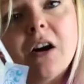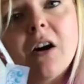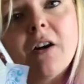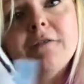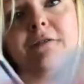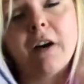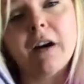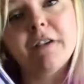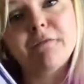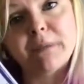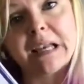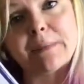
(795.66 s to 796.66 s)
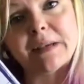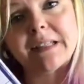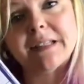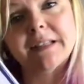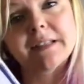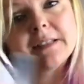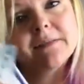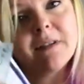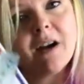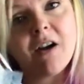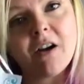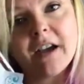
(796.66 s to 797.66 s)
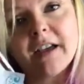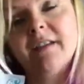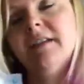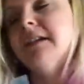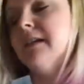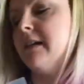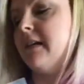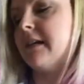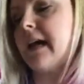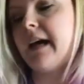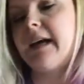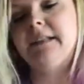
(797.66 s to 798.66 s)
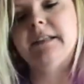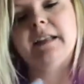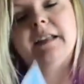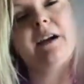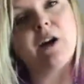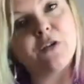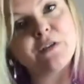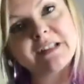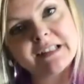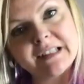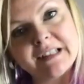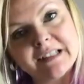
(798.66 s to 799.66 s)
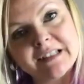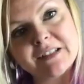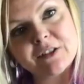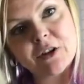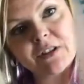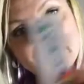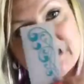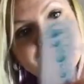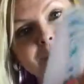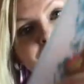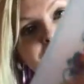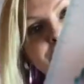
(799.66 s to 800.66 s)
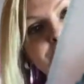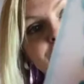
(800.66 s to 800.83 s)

are 5mm high, and obviously this has got a centimetre